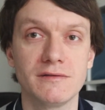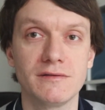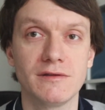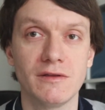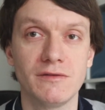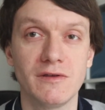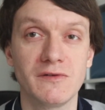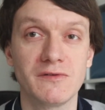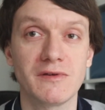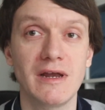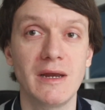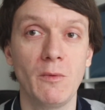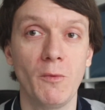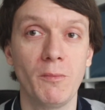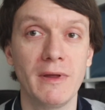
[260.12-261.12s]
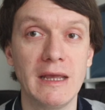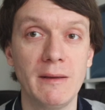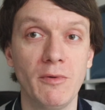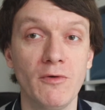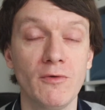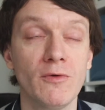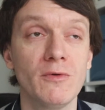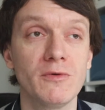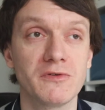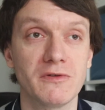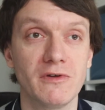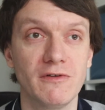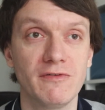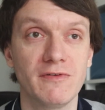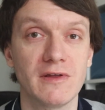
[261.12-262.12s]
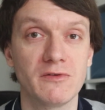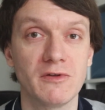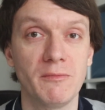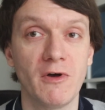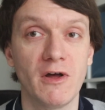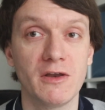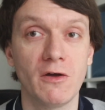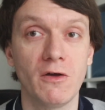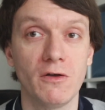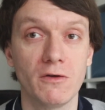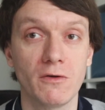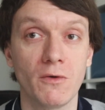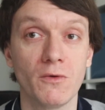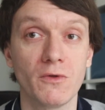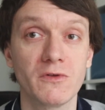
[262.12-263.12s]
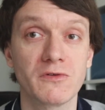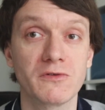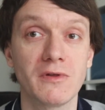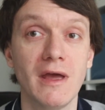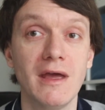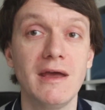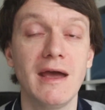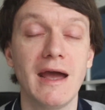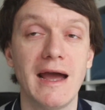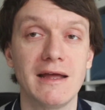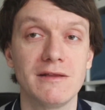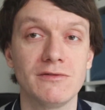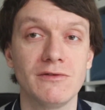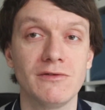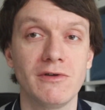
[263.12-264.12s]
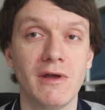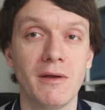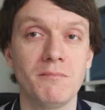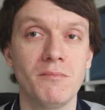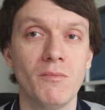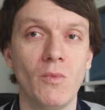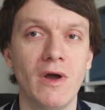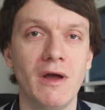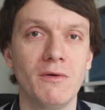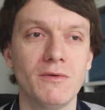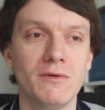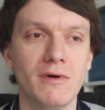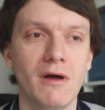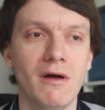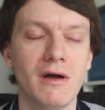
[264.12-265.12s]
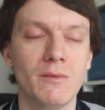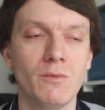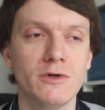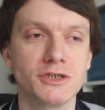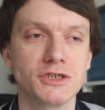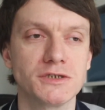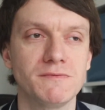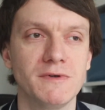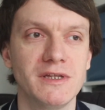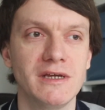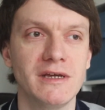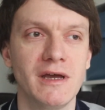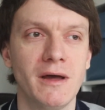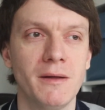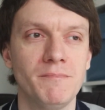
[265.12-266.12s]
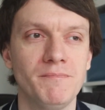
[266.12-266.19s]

disabled people were also affected by the Holocaust. And well, I wish for the